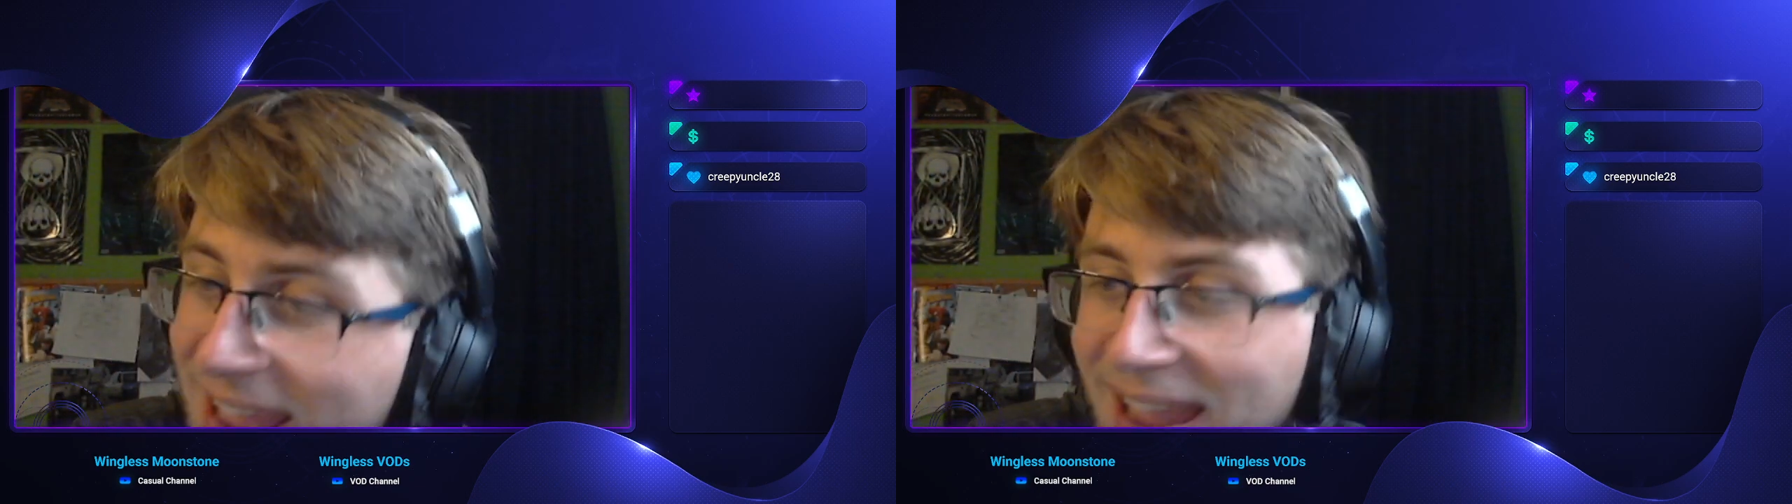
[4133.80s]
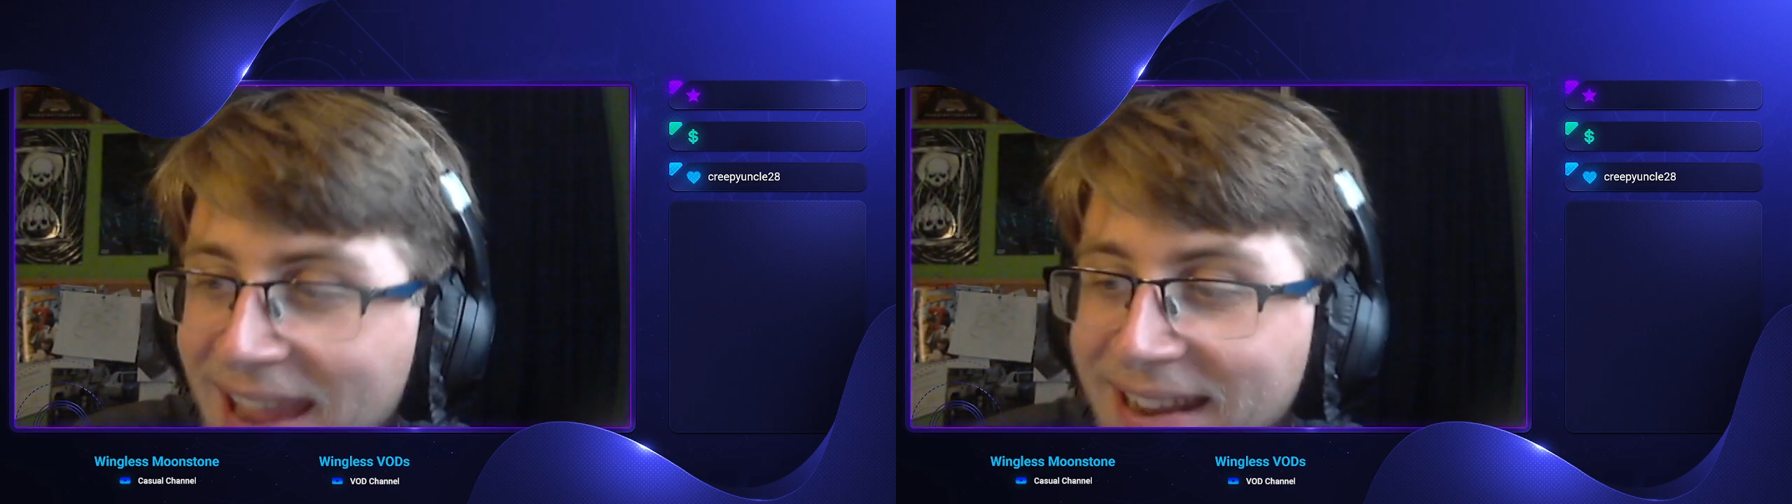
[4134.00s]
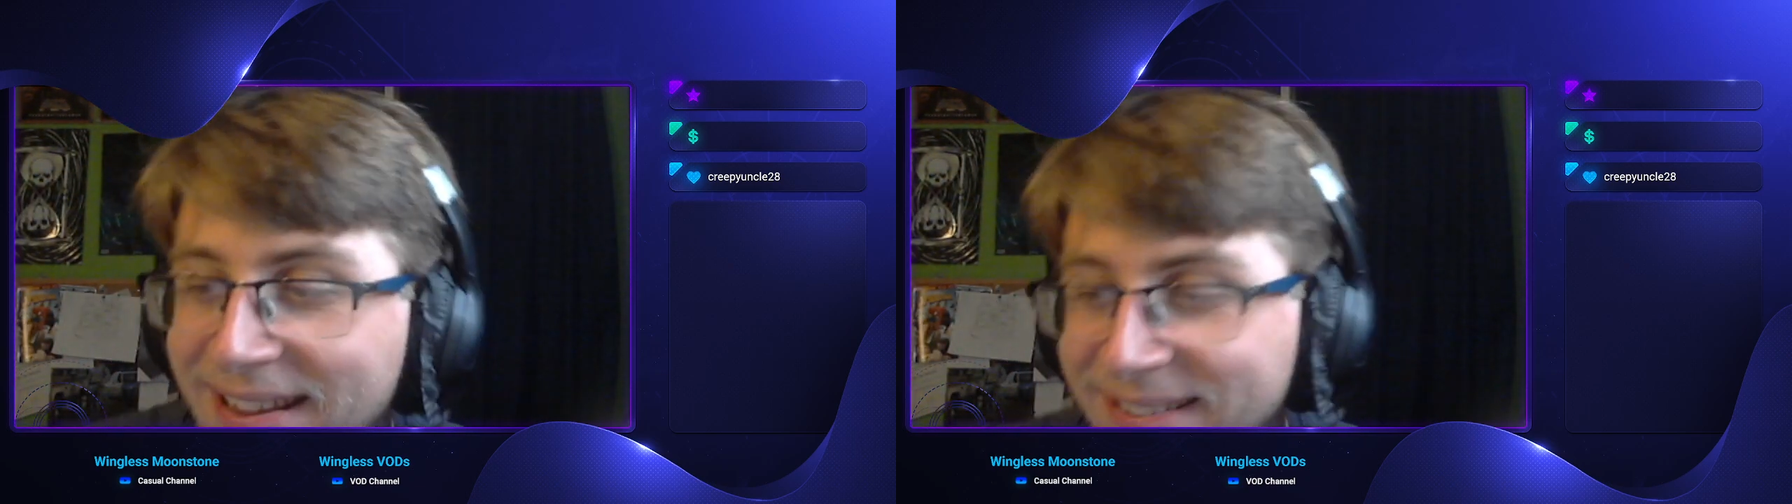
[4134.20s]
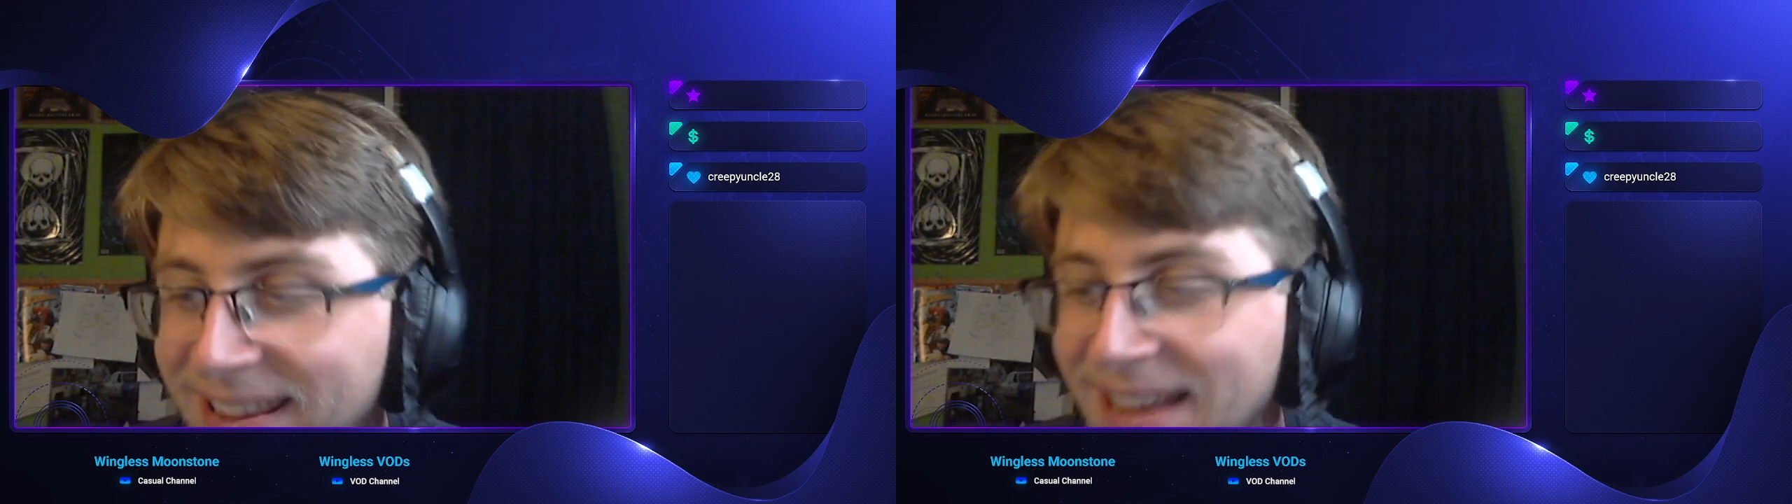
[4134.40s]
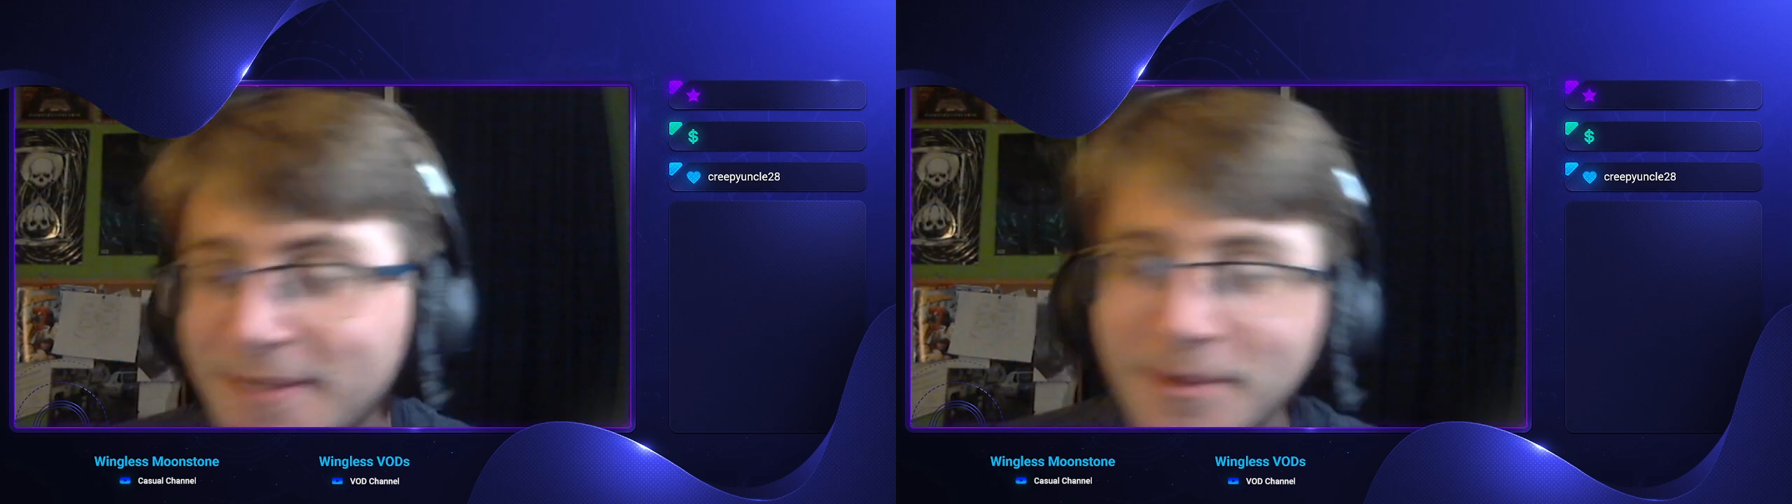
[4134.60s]
And yes,
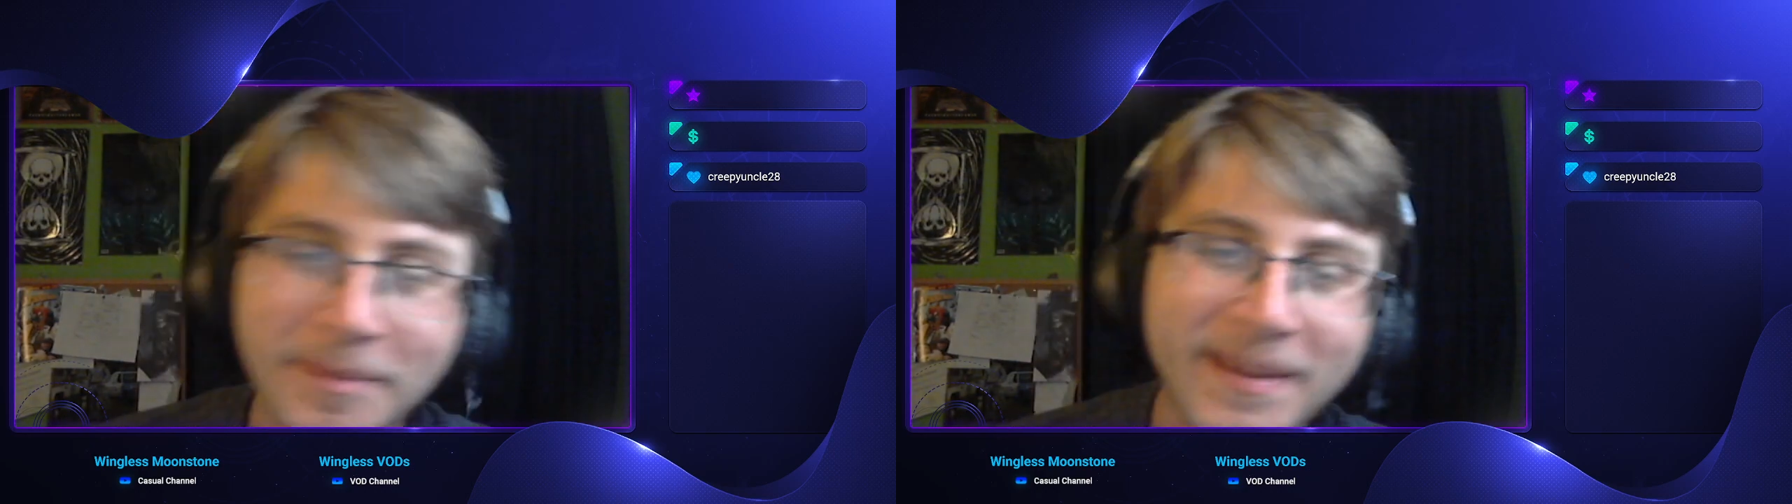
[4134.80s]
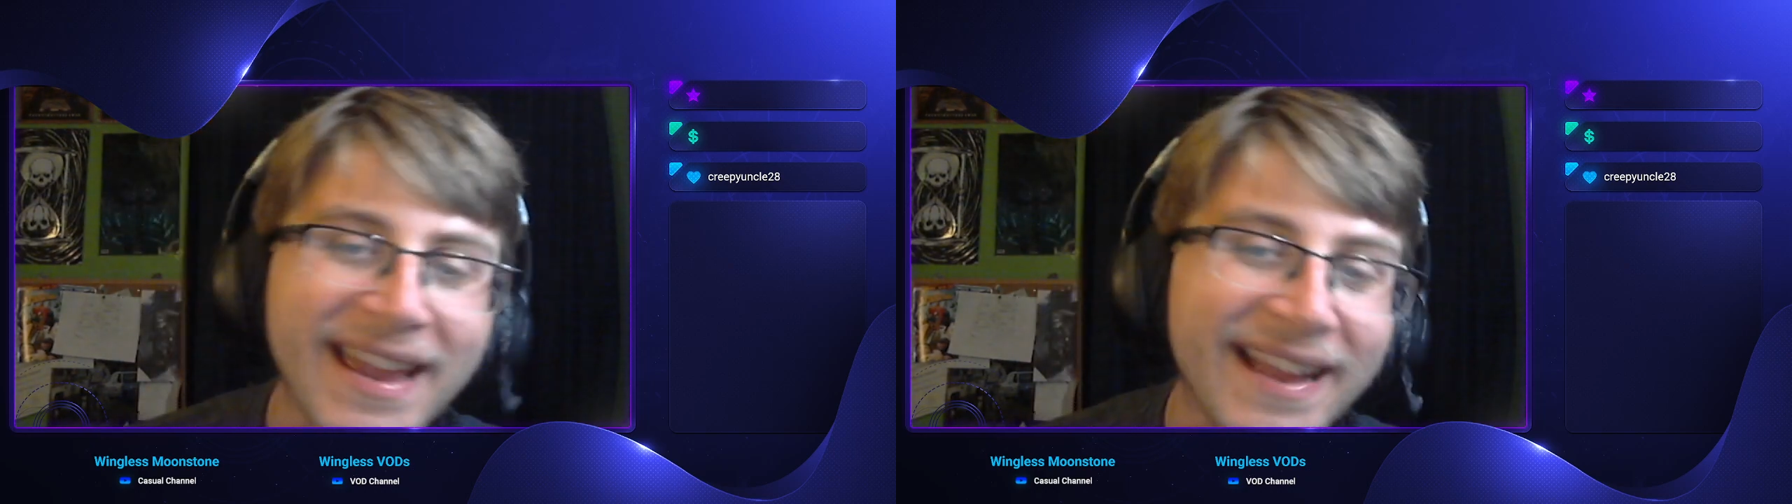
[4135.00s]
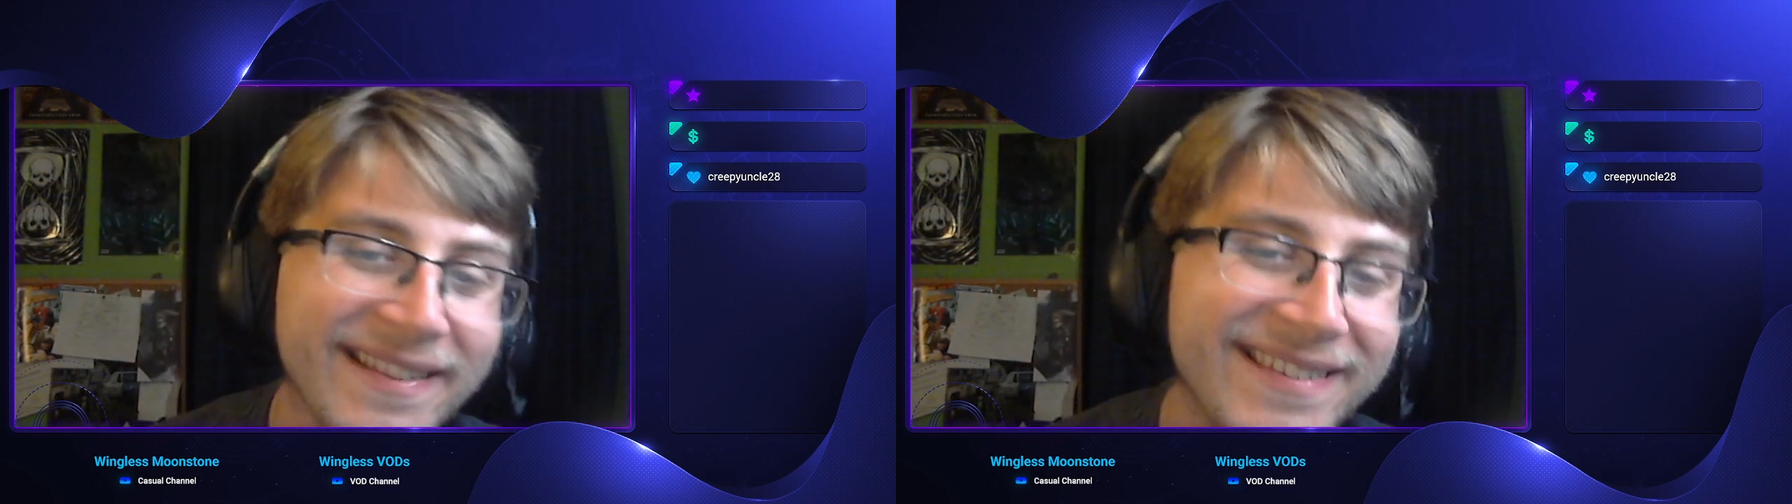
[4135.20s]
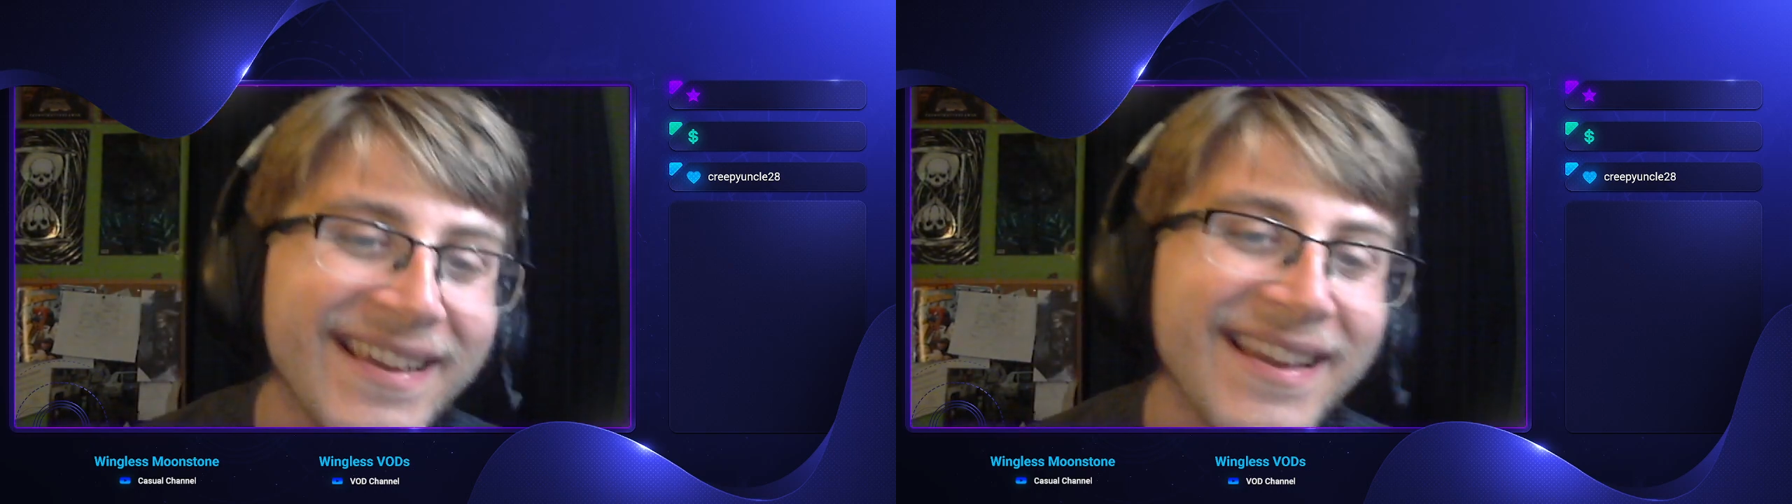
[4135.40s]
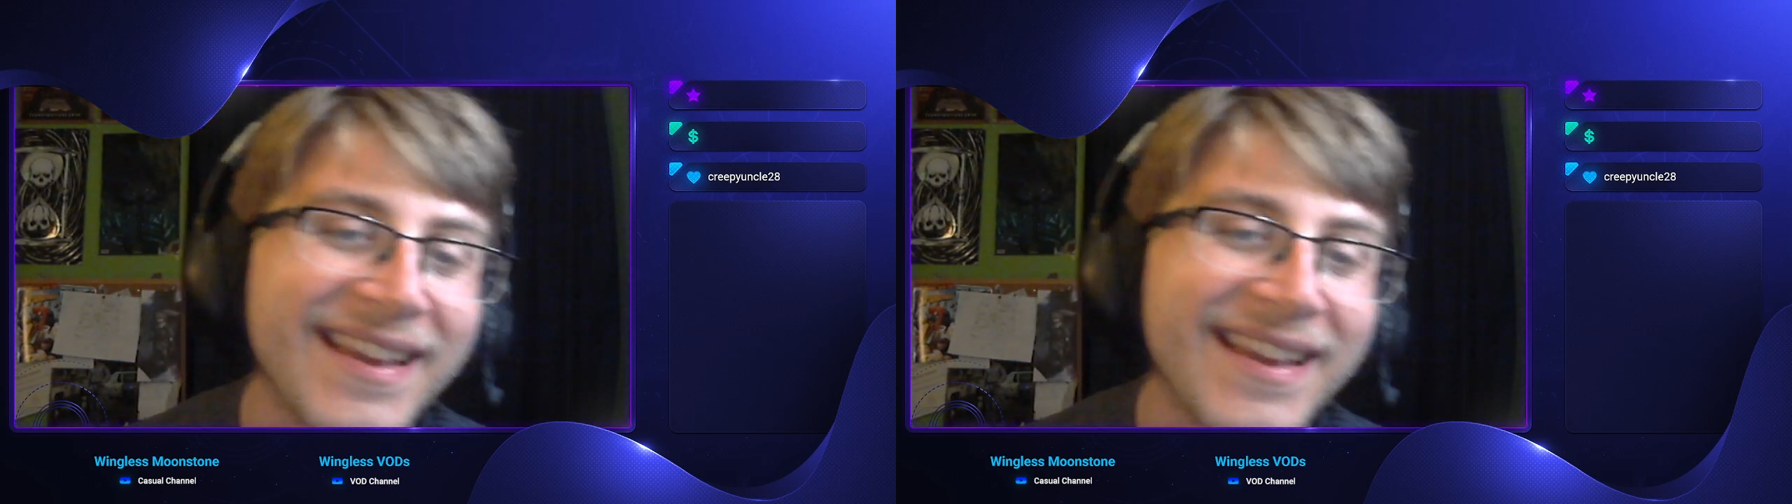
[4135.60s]
cats will be cats.